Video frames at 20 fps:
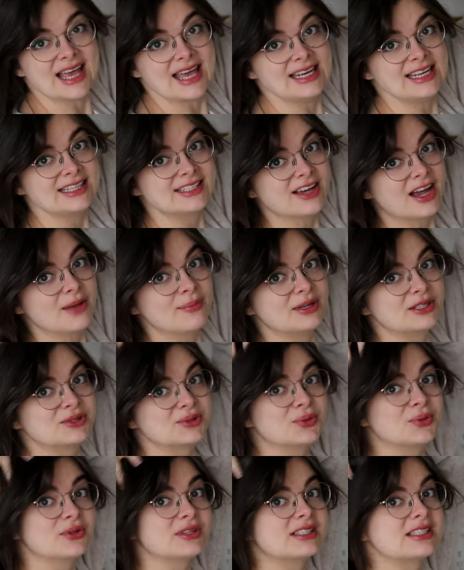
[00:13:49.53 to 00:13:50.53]
any time at
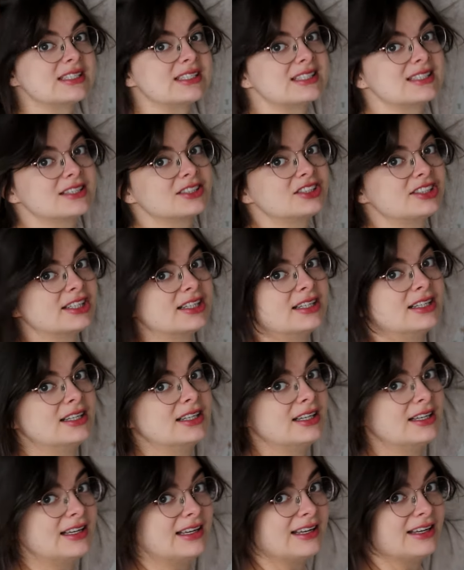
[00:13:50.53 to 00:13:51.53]
all. This is such a
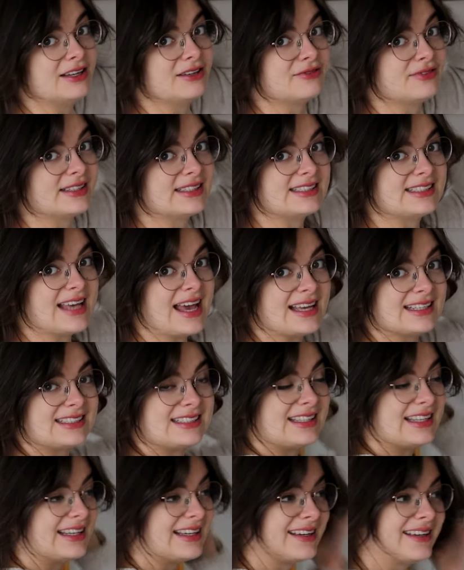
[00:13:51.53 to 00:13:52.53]

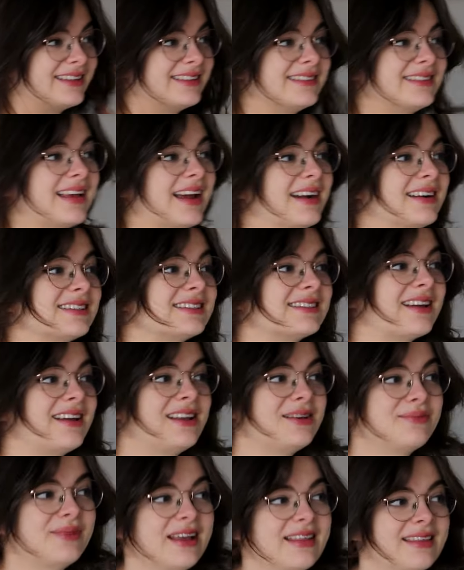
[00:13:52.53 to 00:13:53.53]
fantastic
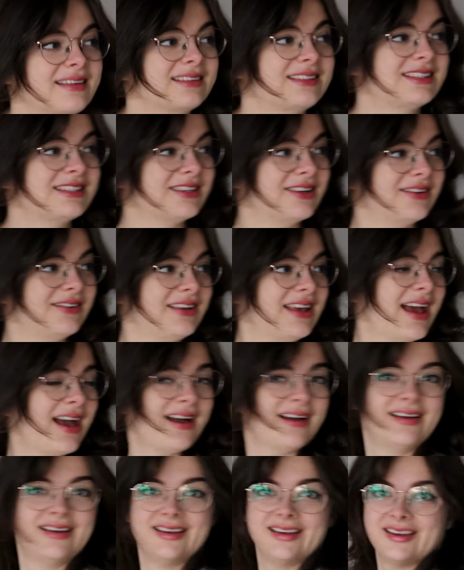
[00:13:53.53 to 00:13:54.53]
hairstyling method. So
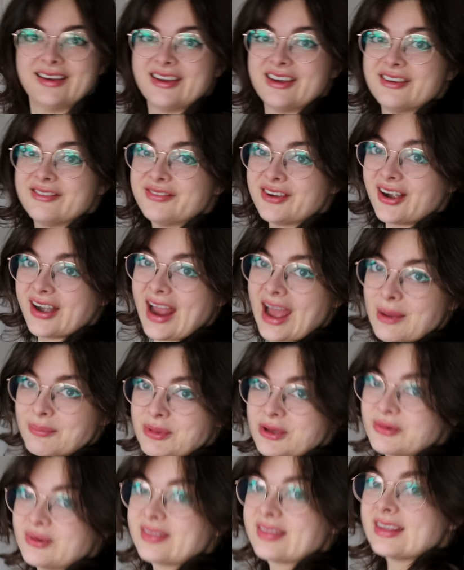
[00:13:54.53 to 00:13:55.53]
yeah, very
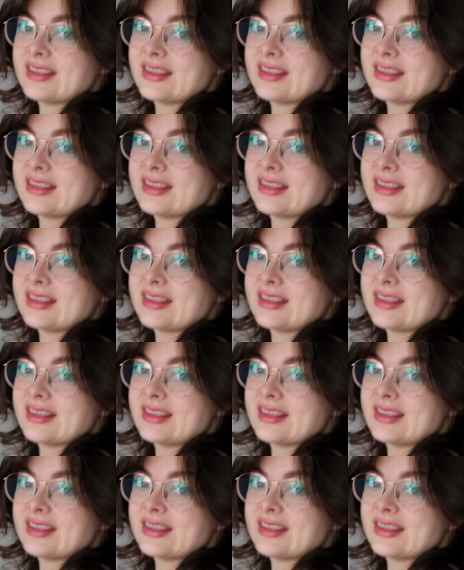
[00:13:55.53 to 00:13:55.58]
happy with